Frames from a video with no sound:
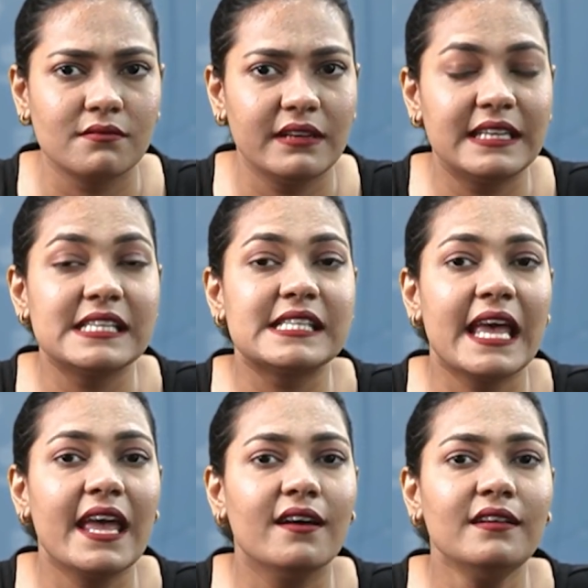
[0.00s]
It is
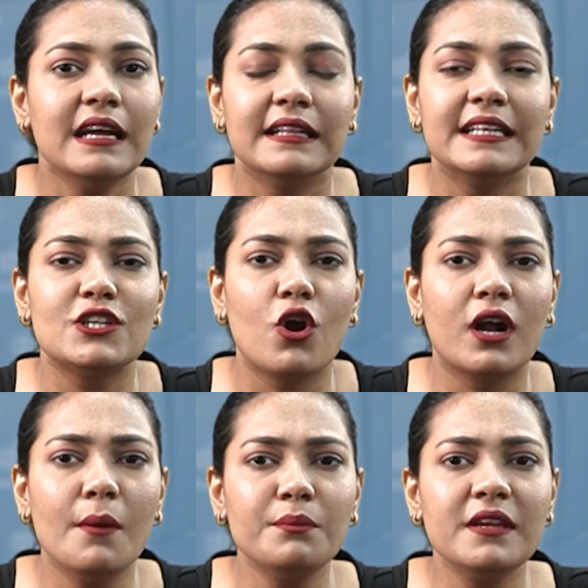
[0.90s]
here that your
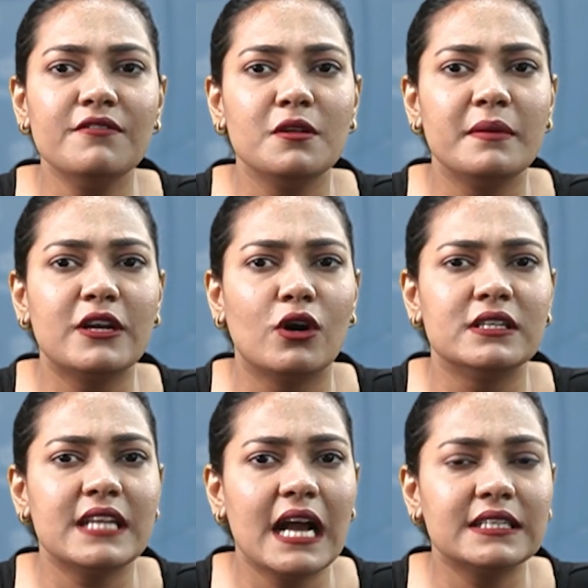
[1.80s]
company will be
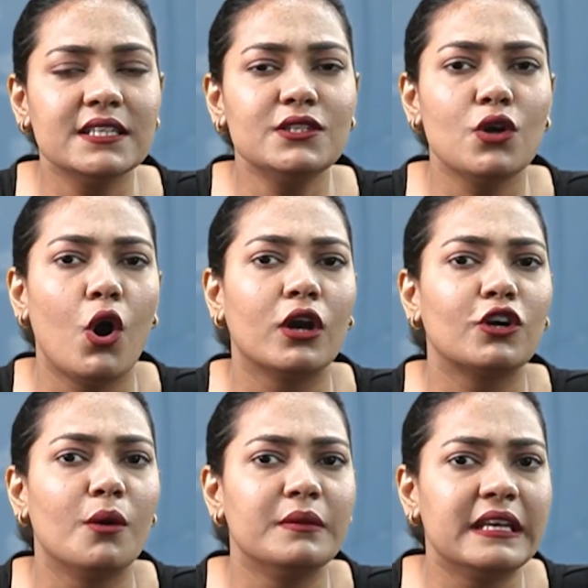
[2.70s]
contacted or
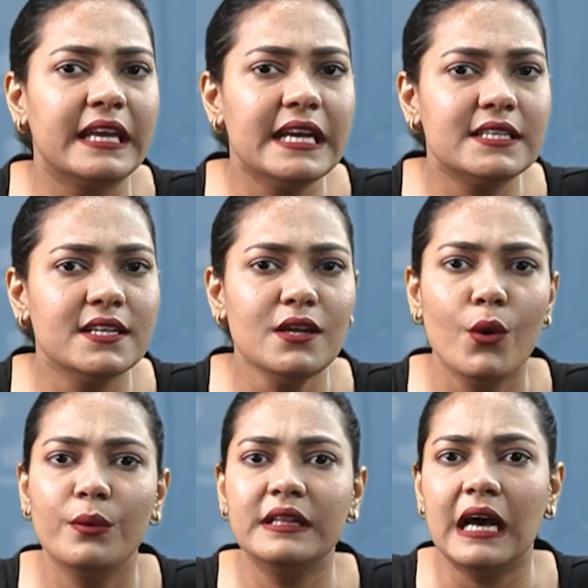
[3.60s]

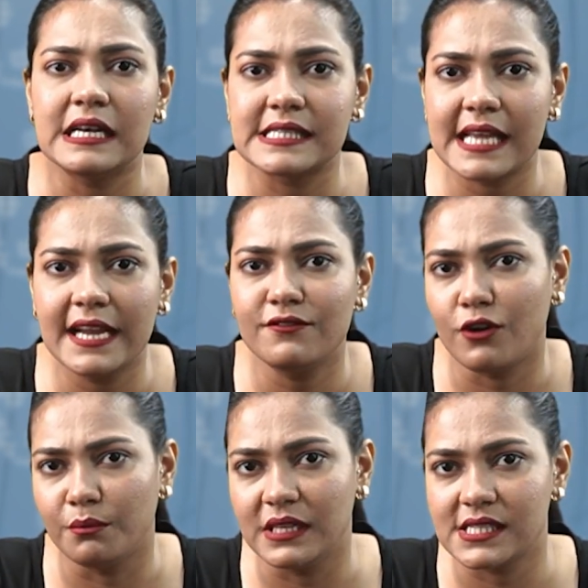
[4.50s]
communicated with aside
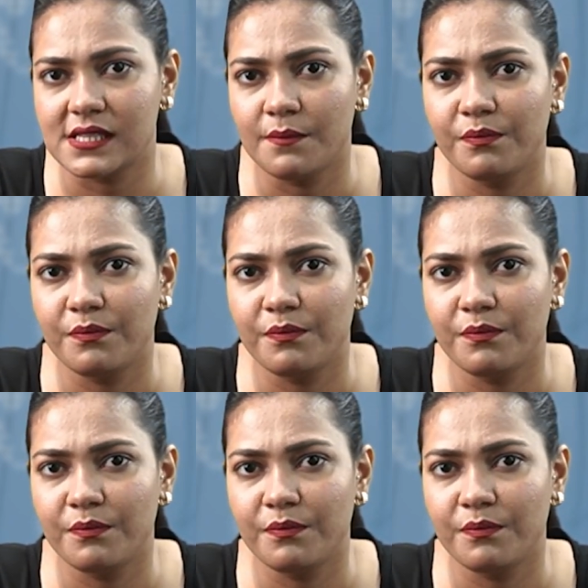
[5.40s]
from this.